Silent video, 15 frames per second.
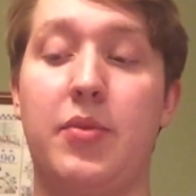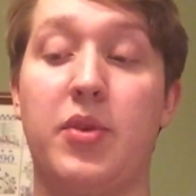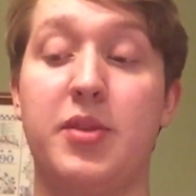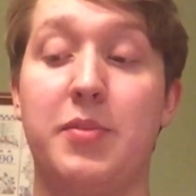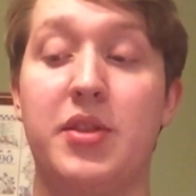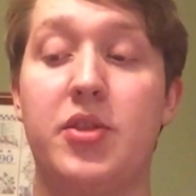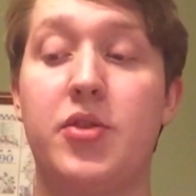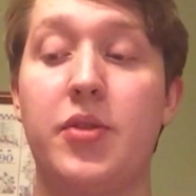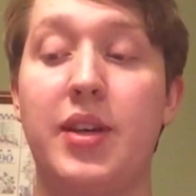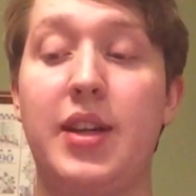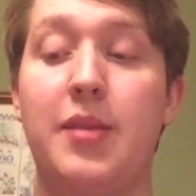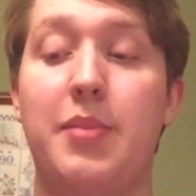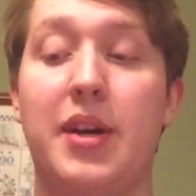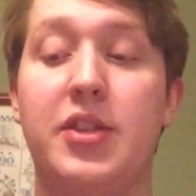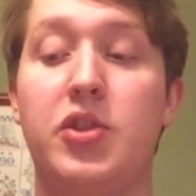was
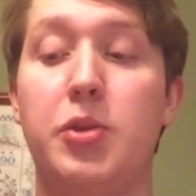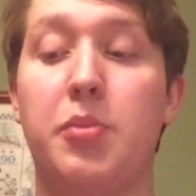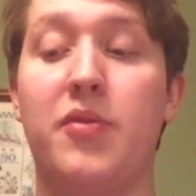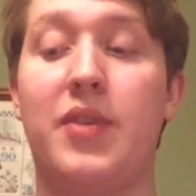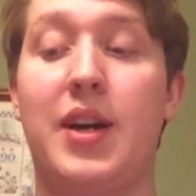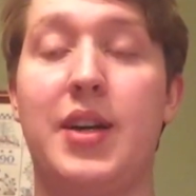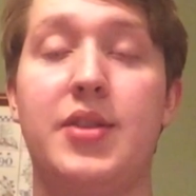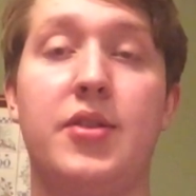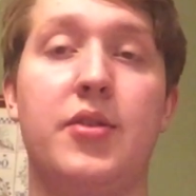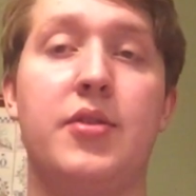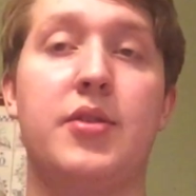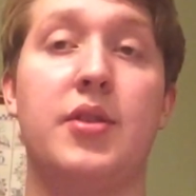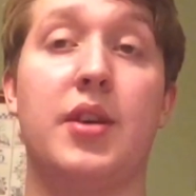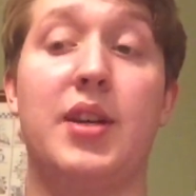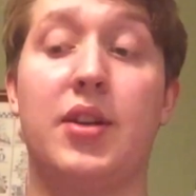mistreated by
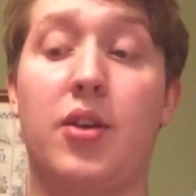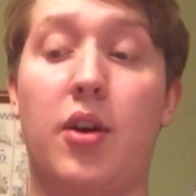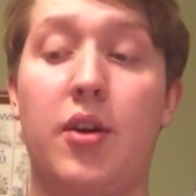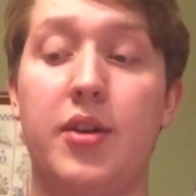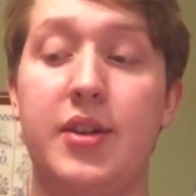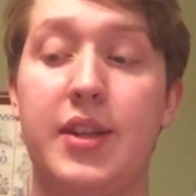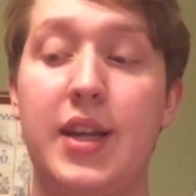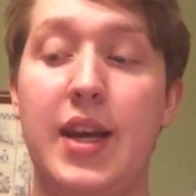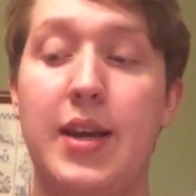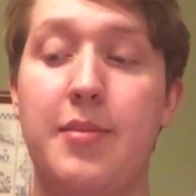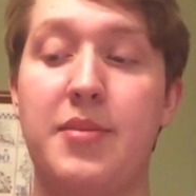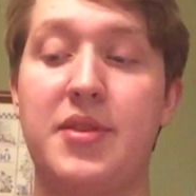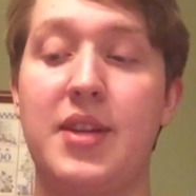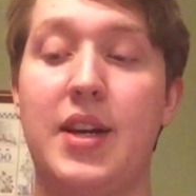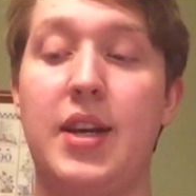supervisors and called
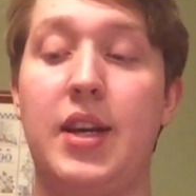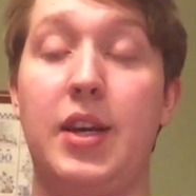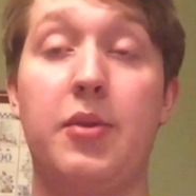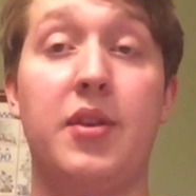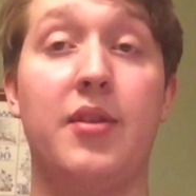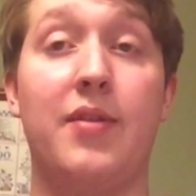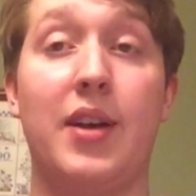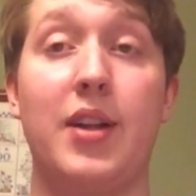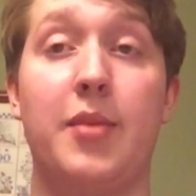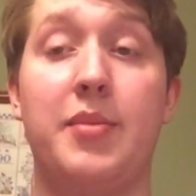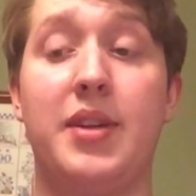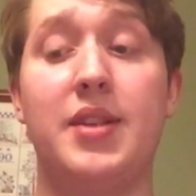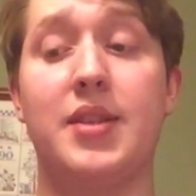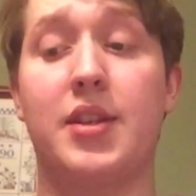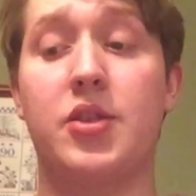names, he would
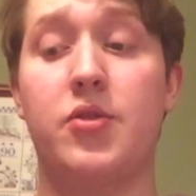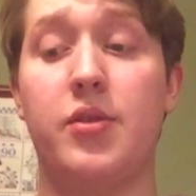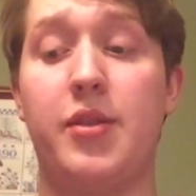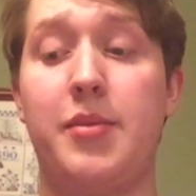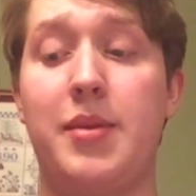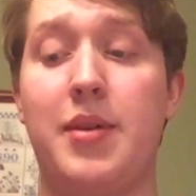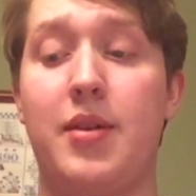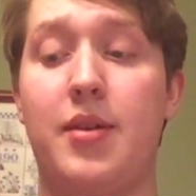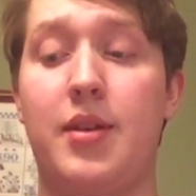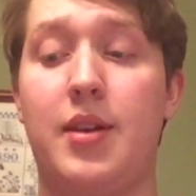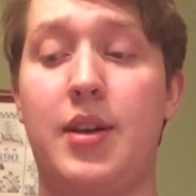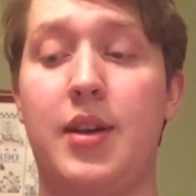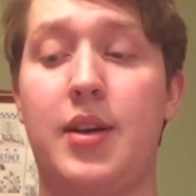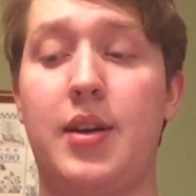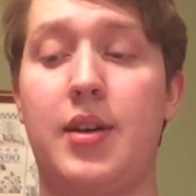develop these
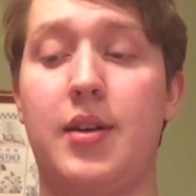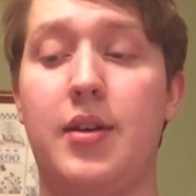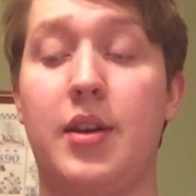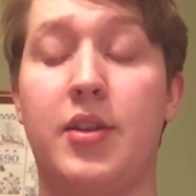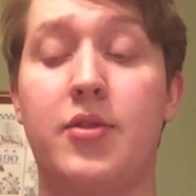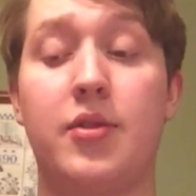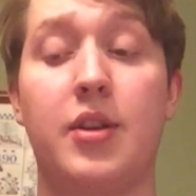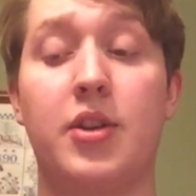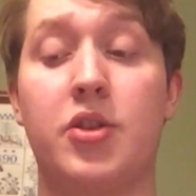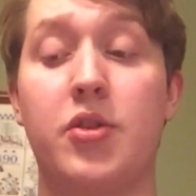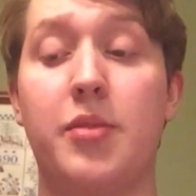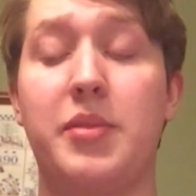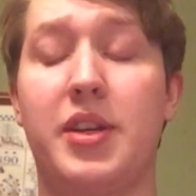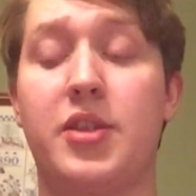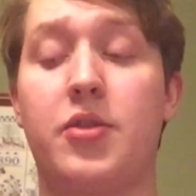
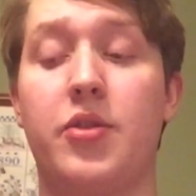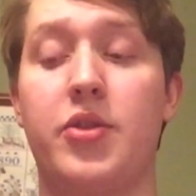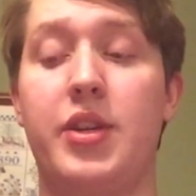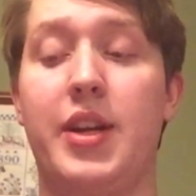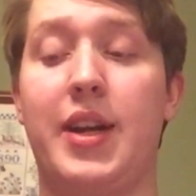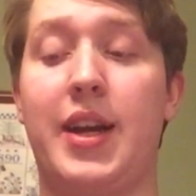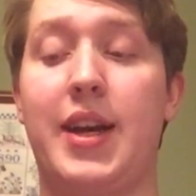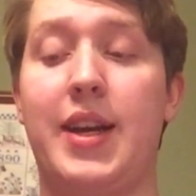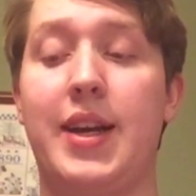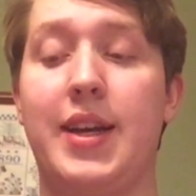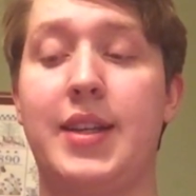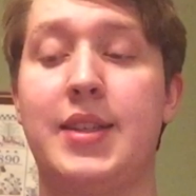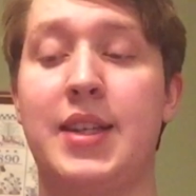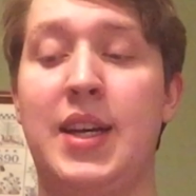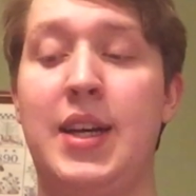extremely excruciating
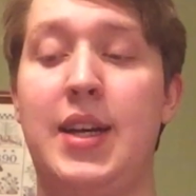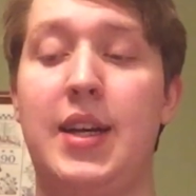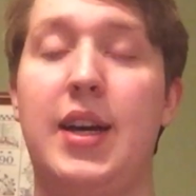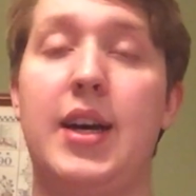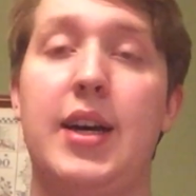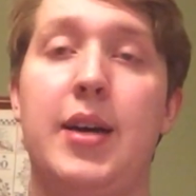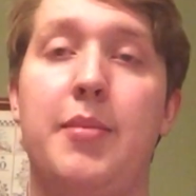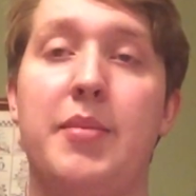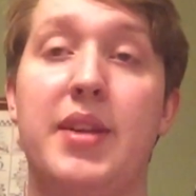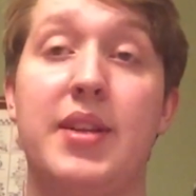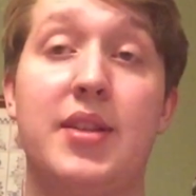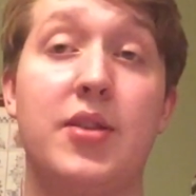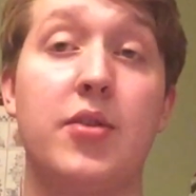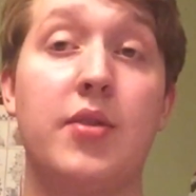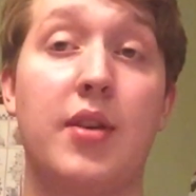headaches.
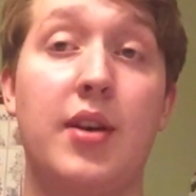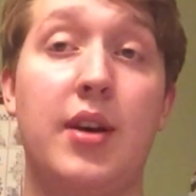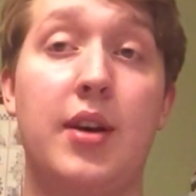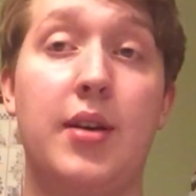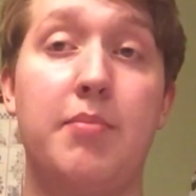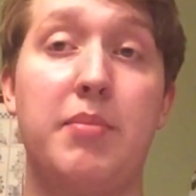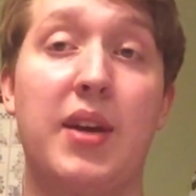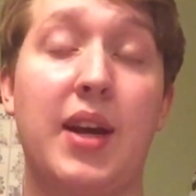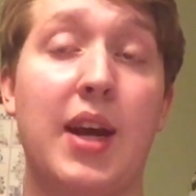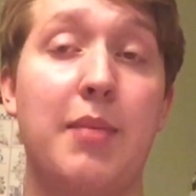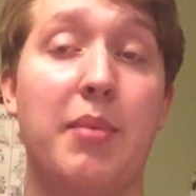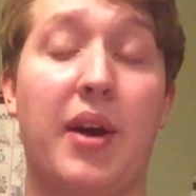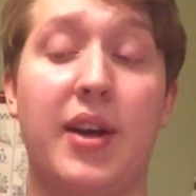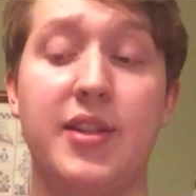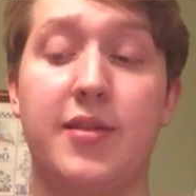This is,
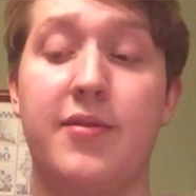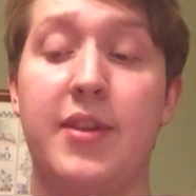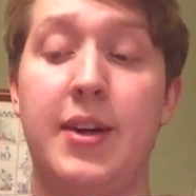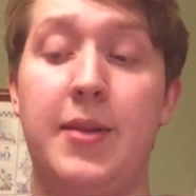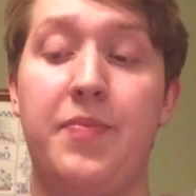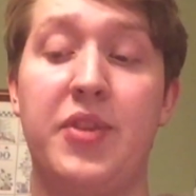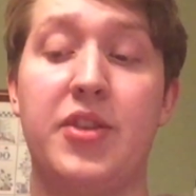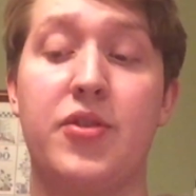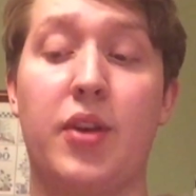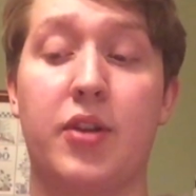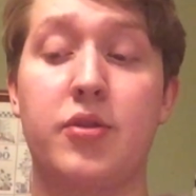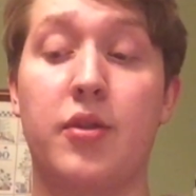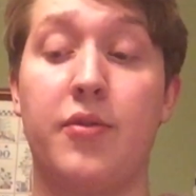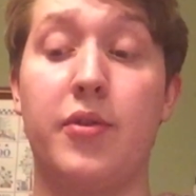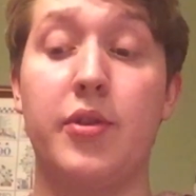again, because of his
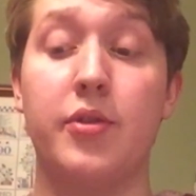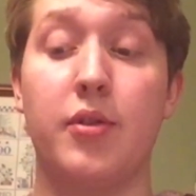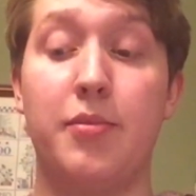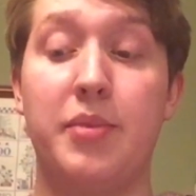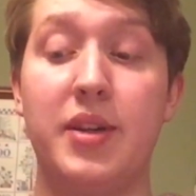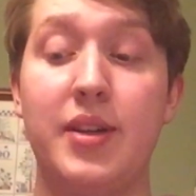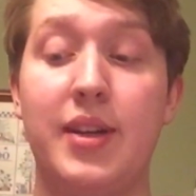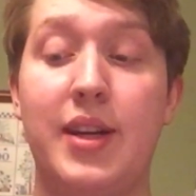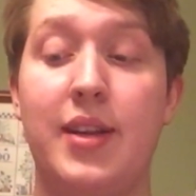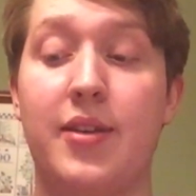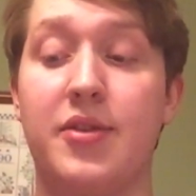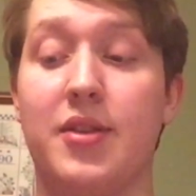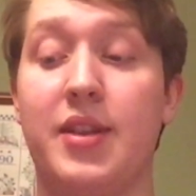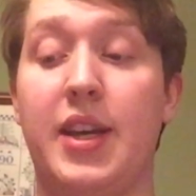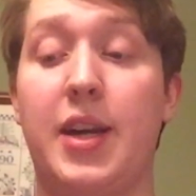structural vulnerability.
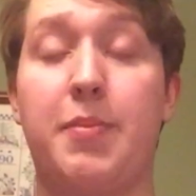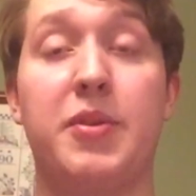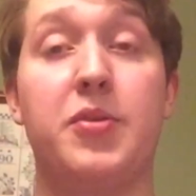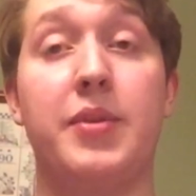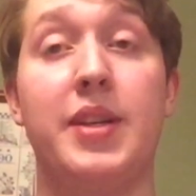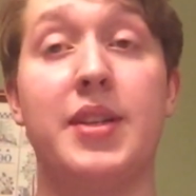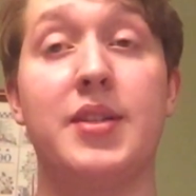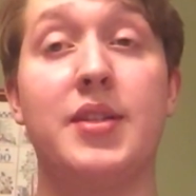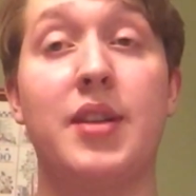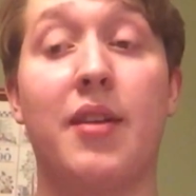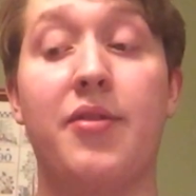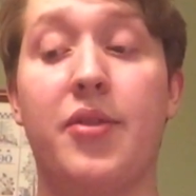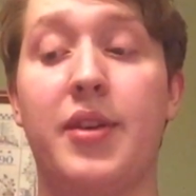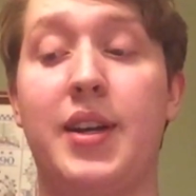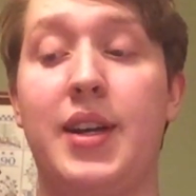There's a link between his
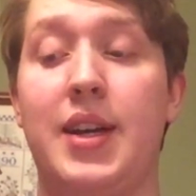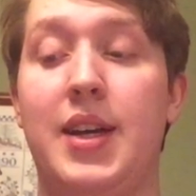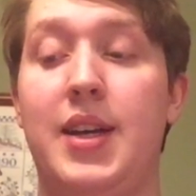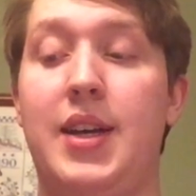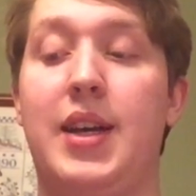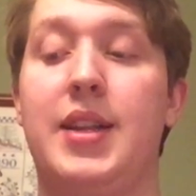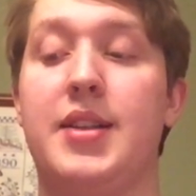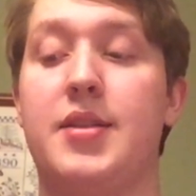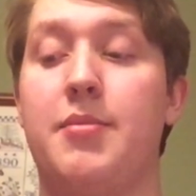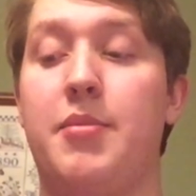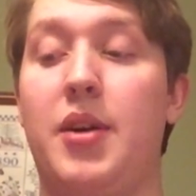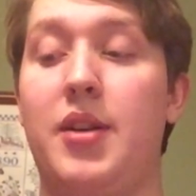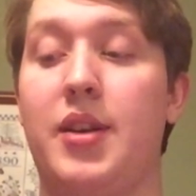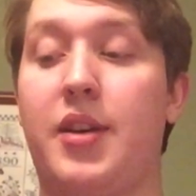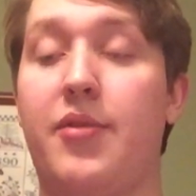suffering and the
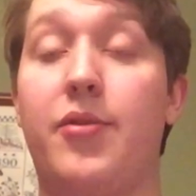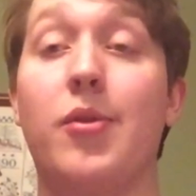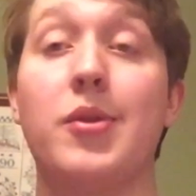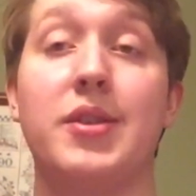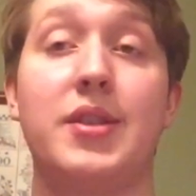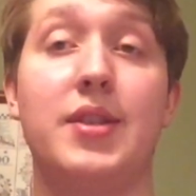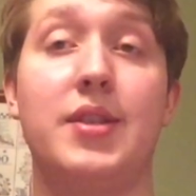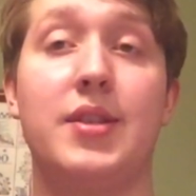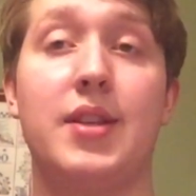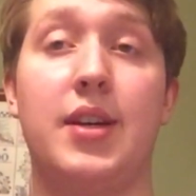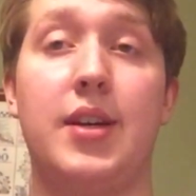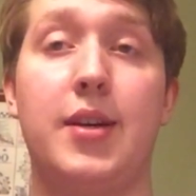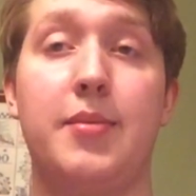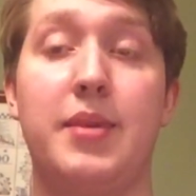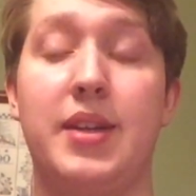symbolic forces
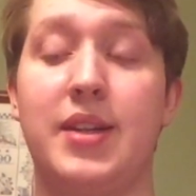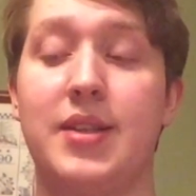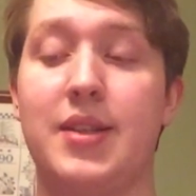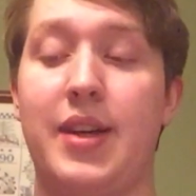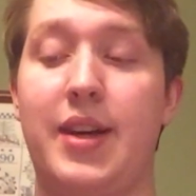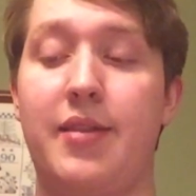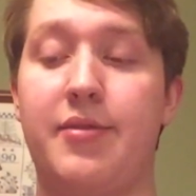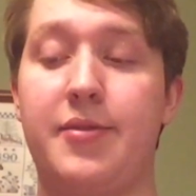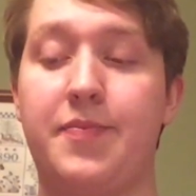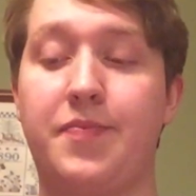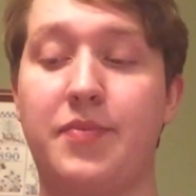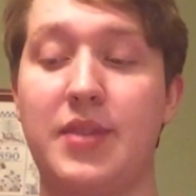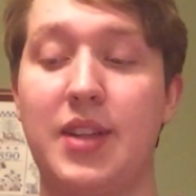in his life.